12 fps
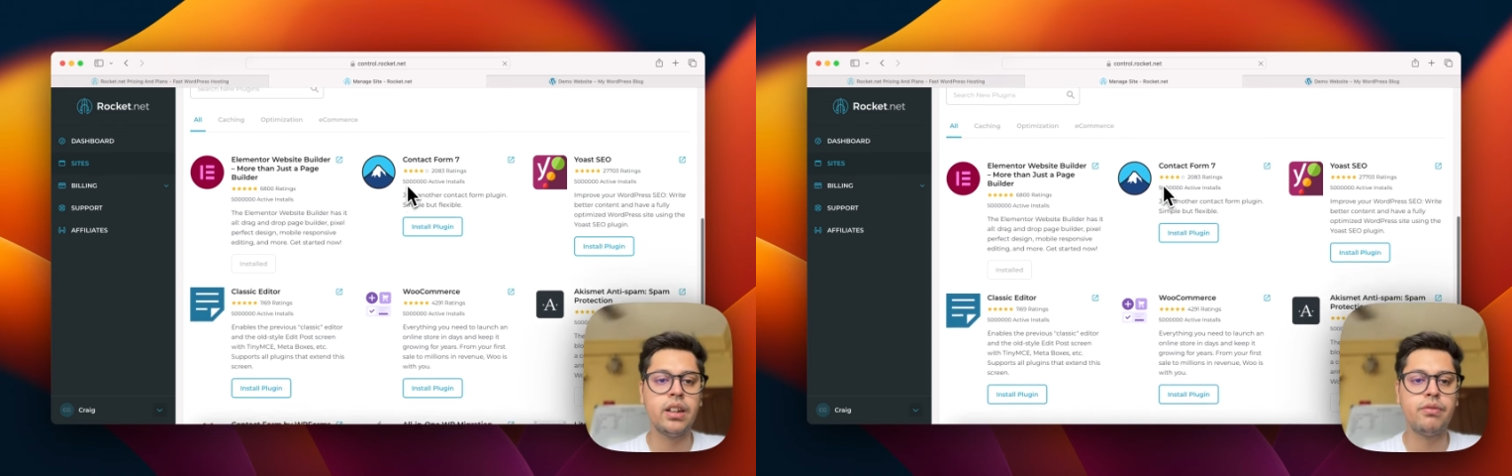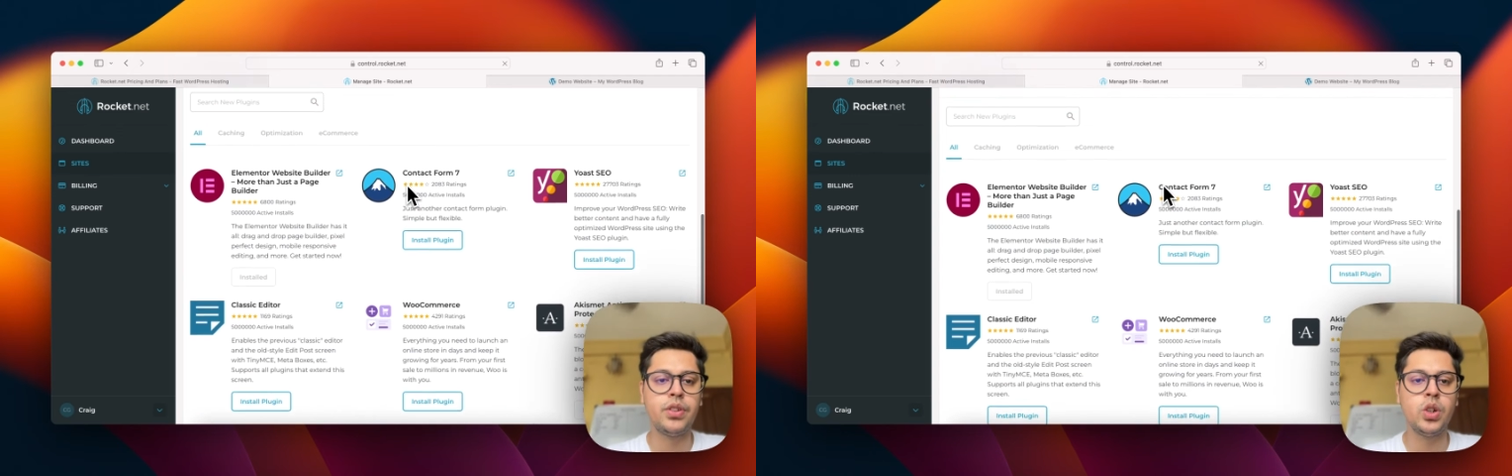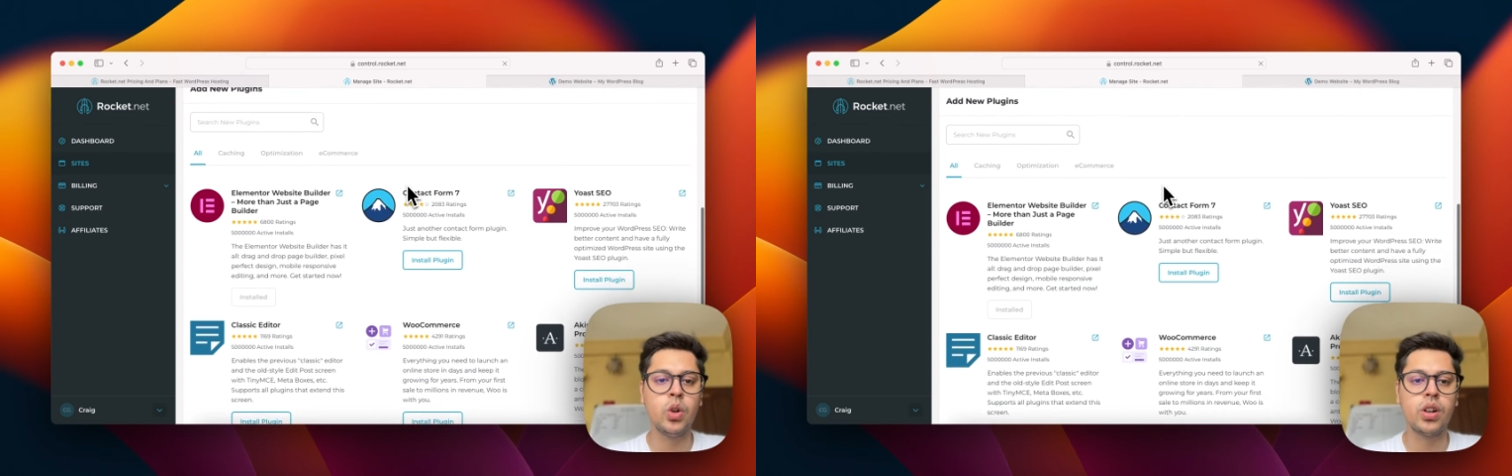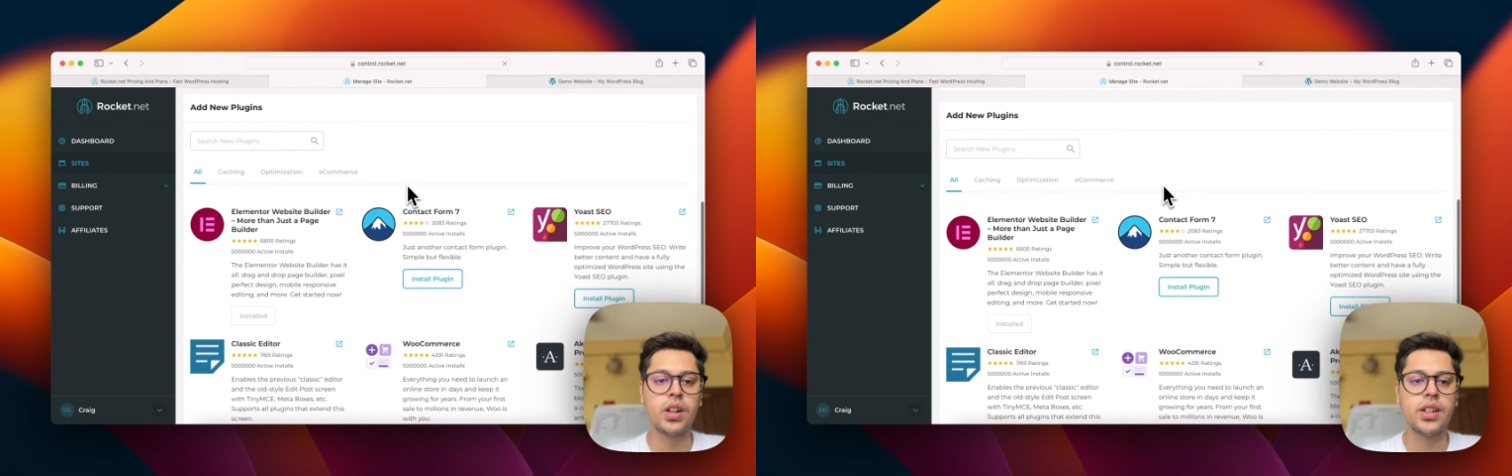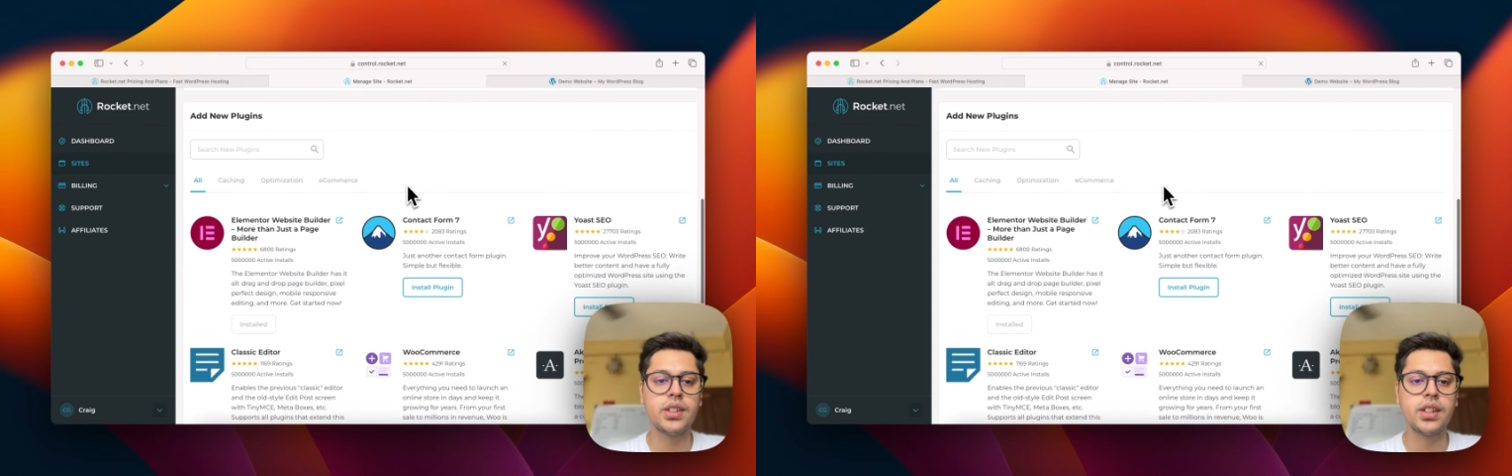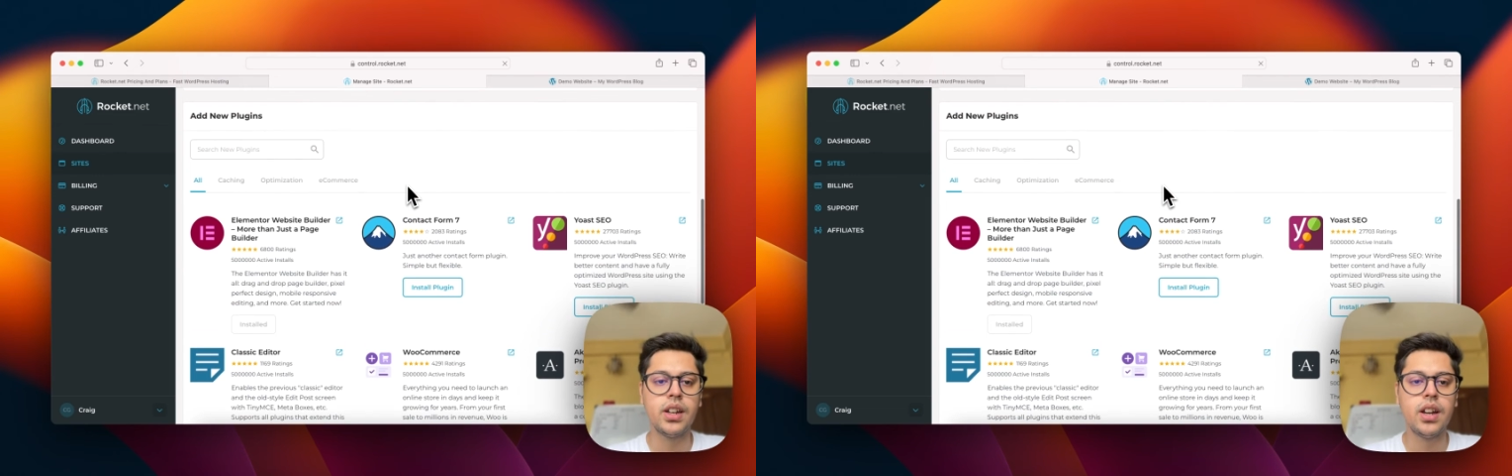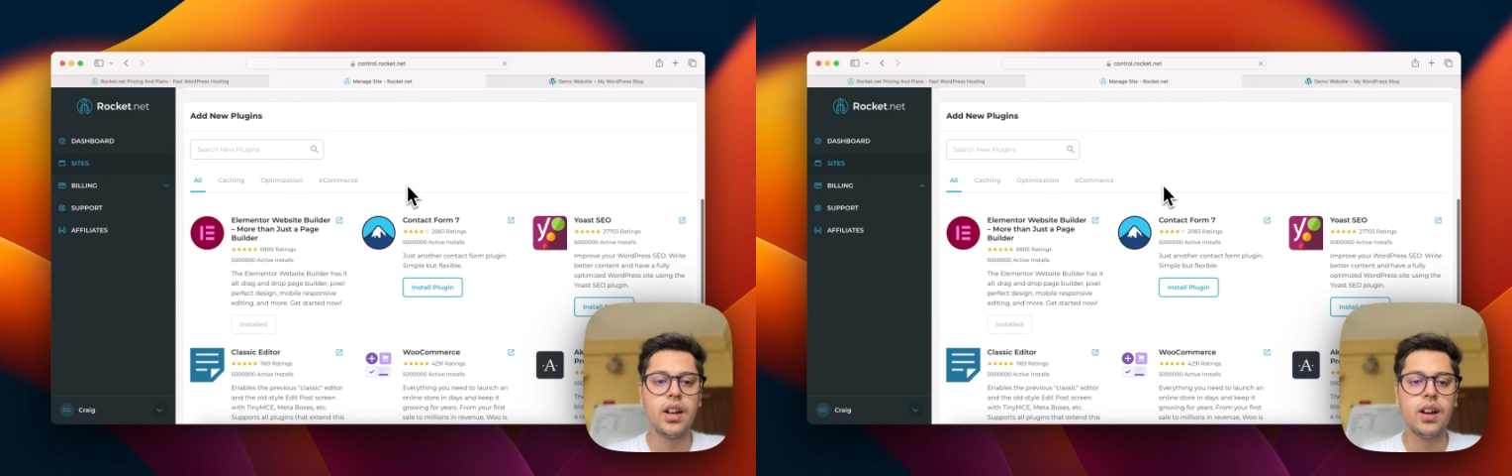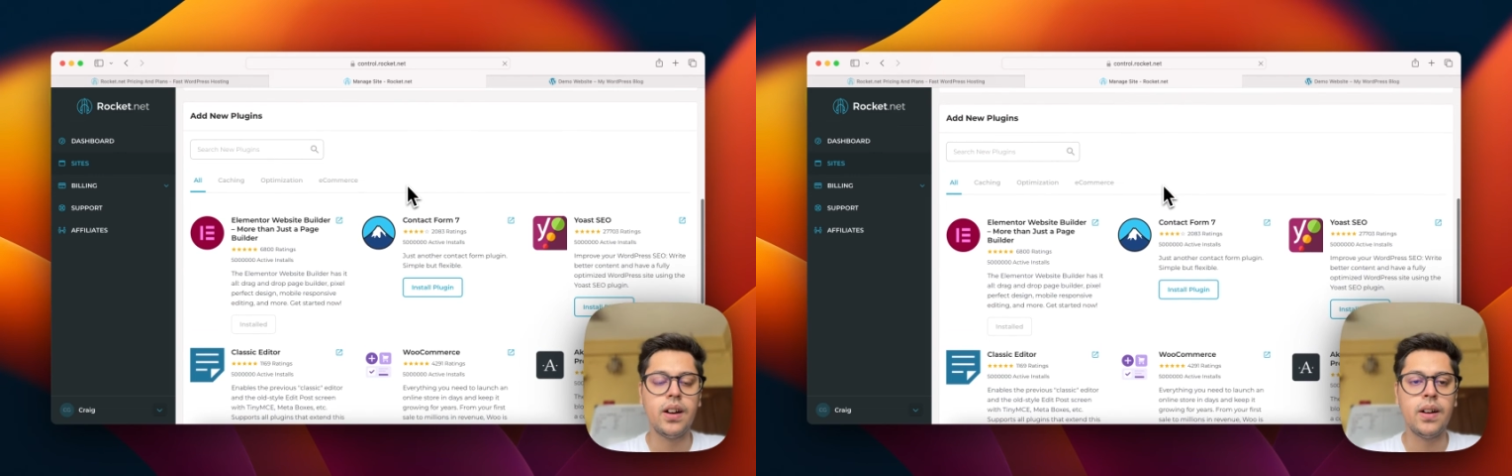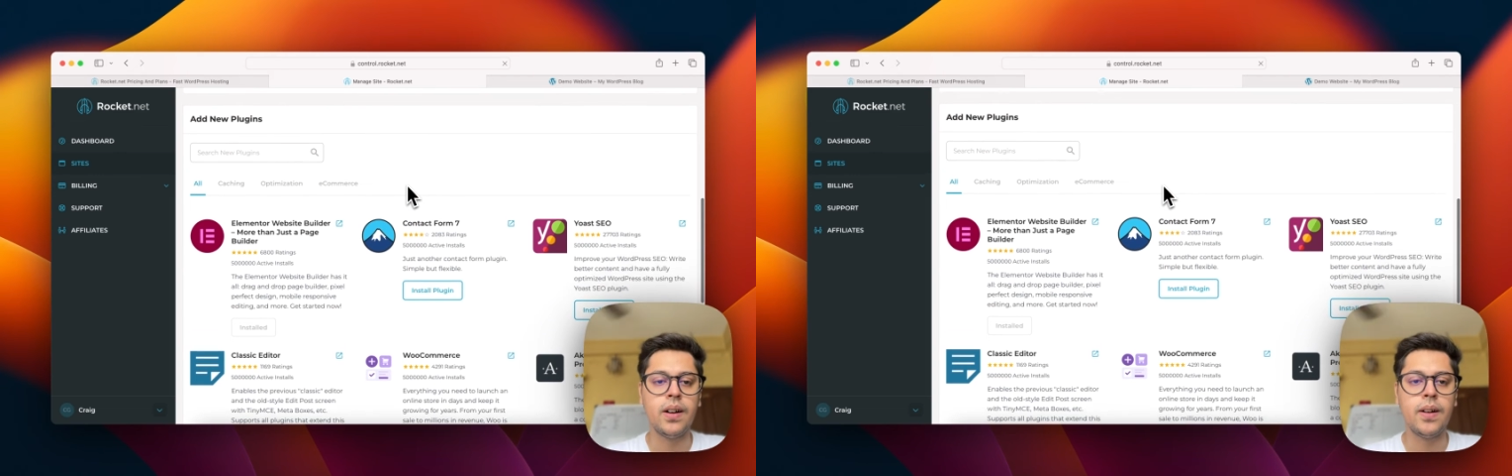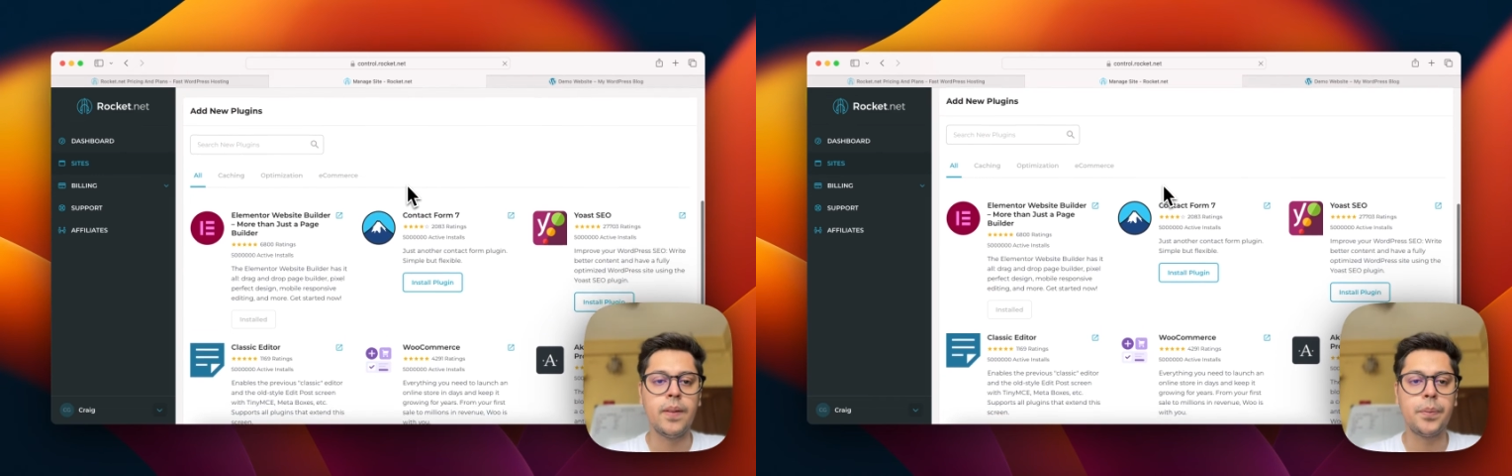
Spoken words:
modified, and if you notice,